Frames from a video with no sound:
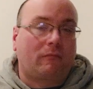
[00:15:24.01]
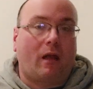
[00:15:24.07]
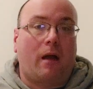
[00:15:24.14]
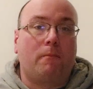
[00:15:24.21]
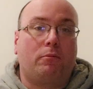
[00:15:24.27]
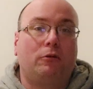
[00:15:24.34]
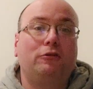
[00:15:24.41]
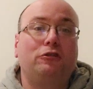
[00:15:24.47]

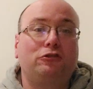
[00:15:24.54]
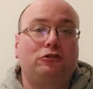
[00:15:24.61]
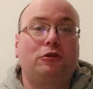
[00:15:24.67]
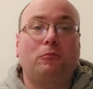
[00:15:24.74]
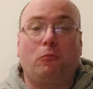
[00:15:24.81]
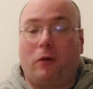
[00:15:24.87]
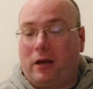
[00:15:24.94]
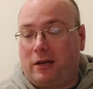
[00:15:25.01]
I'm pretty
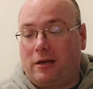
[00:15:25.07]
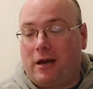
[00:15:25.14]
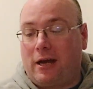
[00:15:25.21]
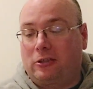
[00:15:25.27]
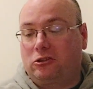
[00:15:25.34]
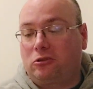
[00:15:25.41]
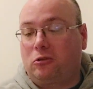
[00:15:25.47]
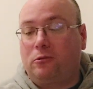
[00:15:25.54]
sure White
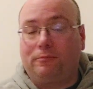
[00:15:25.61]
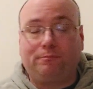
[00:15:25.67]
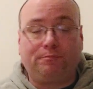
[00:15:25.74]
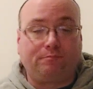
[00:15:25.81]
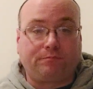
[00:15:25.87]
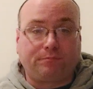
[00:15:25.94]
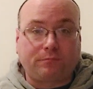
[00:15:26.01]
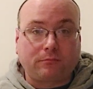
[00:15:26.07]
Castle
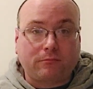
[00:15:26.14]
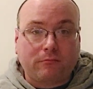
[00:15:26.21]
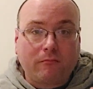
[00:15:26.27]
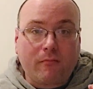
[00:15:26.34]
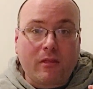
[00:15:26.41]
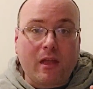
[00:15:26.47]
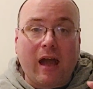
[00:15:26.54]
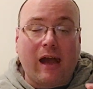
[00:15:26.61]

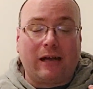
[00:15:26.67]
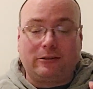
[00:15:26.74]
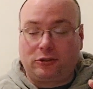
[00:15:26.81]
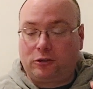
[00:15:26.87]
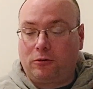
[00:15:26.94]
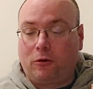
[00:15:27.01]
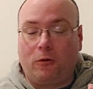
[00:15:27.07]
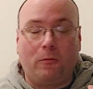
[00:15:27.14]

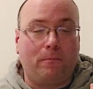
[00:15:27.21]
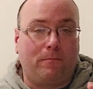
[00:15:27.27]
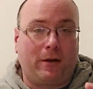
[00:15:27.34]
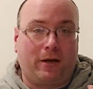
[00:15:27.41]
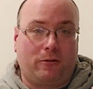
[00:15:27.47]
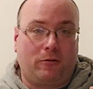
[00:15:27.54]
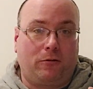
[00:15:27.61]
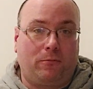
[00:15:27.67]
has their own
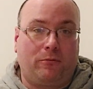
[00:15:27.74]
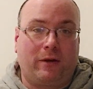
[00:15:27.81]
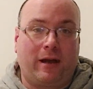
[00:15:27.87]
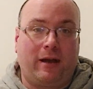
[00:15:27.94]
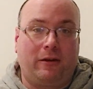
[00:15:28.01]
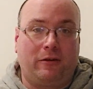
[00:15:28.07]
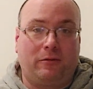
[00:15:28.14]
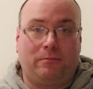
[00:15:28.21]
pickle
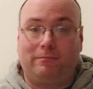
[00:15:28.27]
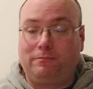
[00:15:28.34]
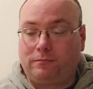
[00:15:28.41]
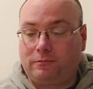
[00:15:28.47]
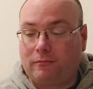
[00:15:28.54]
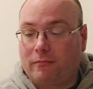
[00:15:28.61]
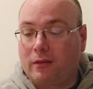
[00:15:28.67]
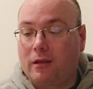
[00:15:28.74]
brand,
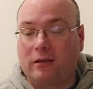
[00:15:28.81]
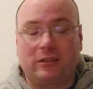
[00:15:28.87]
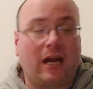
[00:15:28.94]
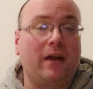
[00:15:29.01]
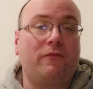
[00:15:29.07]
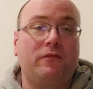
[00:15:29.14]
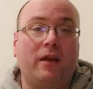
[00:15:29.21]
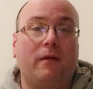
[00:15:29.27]
because
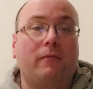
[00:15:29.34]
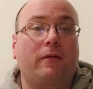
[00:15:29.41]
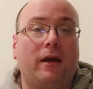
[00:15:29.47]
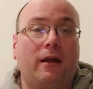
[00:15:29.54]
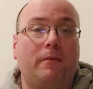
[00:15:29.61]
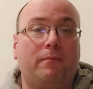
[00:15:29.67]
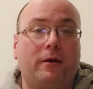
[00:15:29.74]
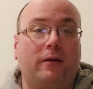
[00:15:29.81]
I've never
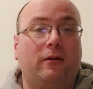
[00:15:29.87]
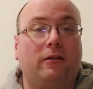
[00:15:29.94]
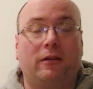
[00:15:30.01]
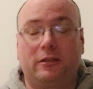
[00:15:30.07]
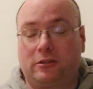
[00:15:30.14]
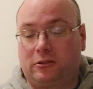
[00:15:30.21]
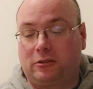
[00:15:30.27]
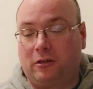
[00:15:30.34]
had a
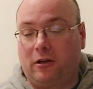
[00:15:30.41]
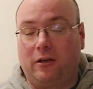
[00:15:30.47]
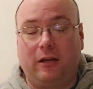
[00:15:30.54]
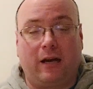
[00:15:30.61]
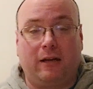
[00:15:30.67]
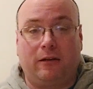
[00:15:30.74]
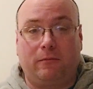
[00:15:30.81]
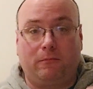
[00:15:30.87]
pickle as good
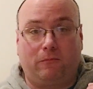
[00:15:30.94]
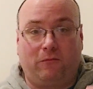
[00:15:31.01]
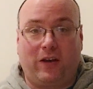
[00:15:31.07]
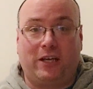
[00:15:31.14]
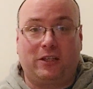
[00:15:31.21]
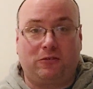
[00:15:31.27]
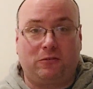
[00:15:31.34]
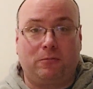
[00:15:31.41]
on a
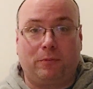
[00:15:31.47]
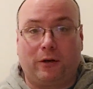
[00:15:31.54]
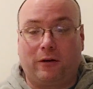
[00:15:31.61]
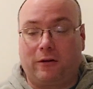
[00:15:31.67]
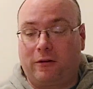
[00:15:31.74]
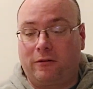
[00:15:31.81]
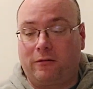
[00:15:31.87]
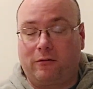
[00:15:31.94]
fast food
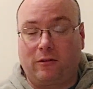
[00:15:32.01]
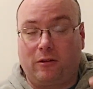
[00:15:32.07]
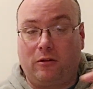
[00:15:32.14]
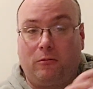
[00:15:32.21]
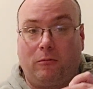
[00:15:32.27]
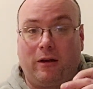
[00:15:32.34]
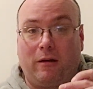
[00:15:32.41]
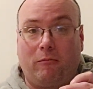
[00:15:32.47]
burger than
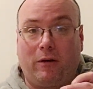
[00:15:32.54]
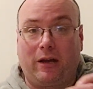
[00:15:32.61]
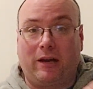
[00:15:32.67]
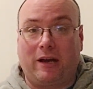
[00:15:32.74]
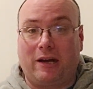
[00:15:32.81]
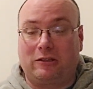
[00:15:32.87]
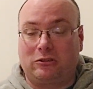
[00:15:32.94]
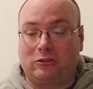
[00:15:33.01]
the one at White
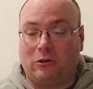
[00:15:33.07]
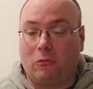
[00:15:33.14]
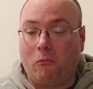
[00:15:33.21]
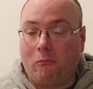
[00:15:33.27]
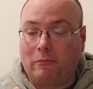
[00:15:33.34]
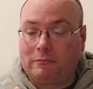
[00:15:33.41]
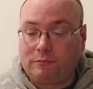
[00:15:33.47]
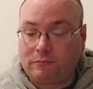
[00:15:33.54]
Castle.
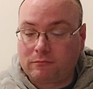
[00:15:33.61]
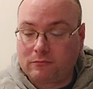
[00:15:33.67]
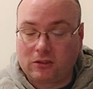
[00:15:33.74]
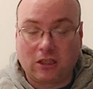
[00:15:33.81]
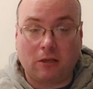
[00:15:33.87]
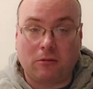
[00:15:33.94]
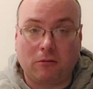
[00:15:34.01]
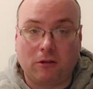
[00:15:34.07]

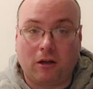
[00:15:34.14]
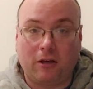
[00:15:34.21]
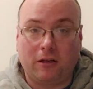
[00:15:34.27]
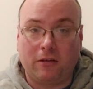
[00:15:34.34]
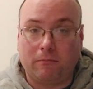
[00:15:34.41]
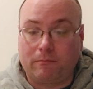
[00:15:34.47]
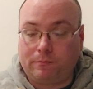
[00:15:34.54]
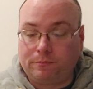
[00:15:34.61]
Same with the
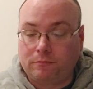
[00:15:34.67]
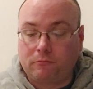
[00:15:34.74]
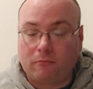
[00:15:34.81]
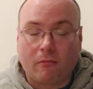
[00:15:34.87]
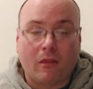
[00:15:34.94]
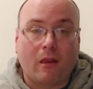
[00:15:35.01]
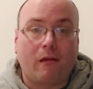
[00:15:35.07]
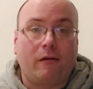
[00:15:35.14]
onion.
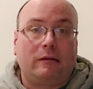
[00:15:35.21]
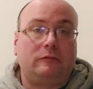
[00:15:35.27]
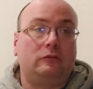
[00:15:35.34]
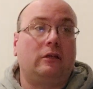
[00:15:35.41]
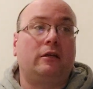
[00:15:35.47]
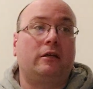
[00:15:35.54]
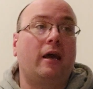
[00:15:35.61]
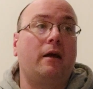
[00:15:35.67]

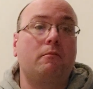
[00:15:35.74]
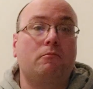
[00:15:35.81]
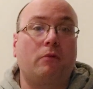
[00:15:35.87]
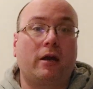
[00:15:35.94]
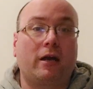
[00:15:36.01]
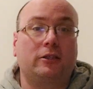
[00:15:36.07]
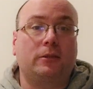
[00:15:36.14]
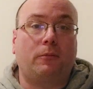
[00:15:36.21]
And again,
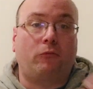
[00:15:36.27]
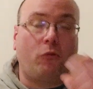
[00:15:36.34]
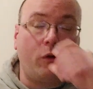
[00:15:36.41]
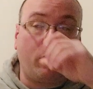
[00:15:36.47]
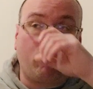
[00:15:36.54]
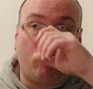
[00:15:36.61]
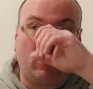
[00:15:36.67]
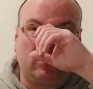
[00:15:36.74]
like I said
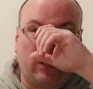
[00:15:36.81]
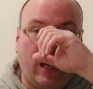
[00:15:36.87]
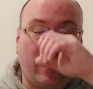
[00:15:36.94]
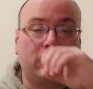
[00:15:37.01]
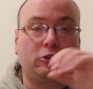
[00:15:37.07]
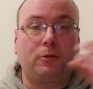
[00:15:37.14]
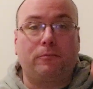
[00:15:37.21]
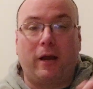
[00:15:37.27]
before, when they
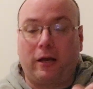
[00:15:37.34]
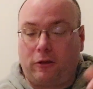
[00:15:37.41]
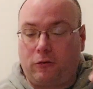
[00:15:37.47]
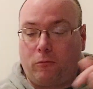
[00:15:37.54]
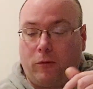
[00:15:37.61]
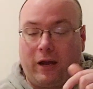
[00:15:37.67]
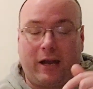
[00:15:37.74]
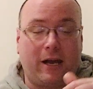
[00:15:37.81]
actually make
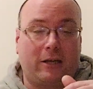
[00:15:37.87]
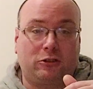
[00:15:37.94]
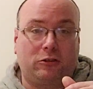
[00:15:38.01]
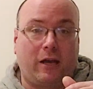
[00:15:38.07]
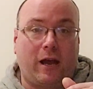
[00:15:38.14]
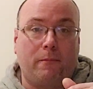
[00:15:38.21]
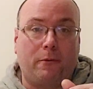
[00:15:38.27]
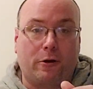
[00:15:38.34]
your White
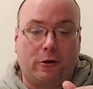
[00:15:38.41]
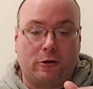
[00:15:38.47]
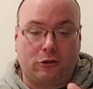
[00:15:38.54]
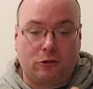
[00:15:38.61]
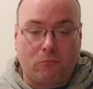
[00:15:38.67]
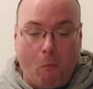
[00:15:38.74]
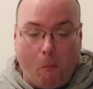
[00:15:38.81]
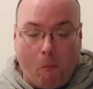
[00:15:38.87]
Castle hamburgers,